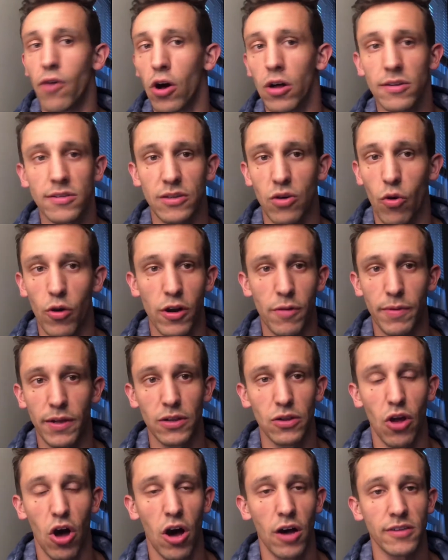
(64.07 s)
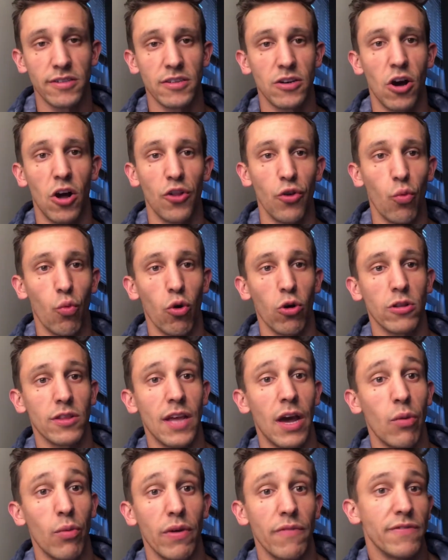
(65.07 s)
all is going to be lost, and all the work
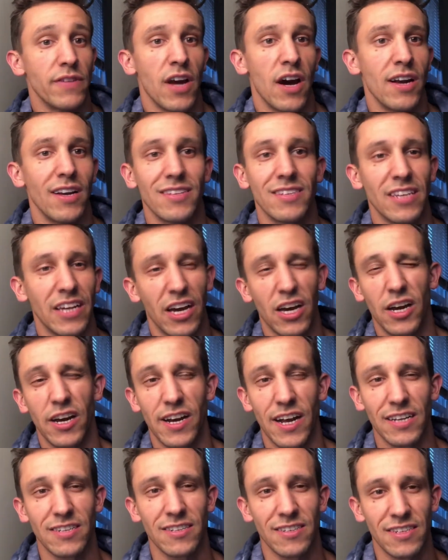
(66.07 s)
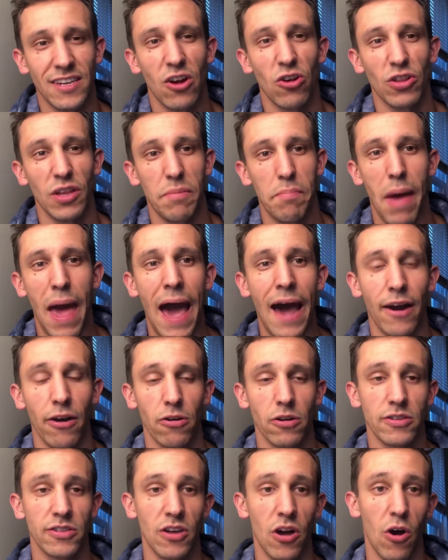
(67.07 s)
that we've done isn't going to necessarily
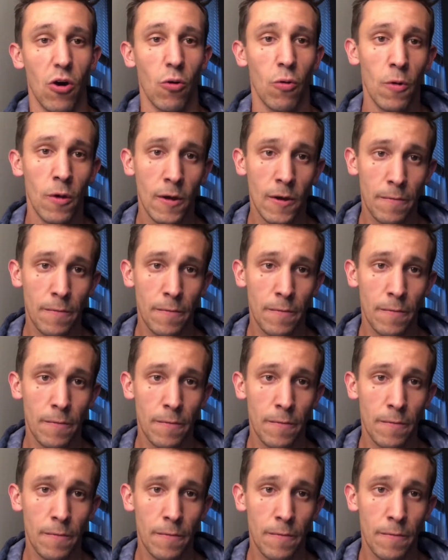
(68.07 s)
matter. So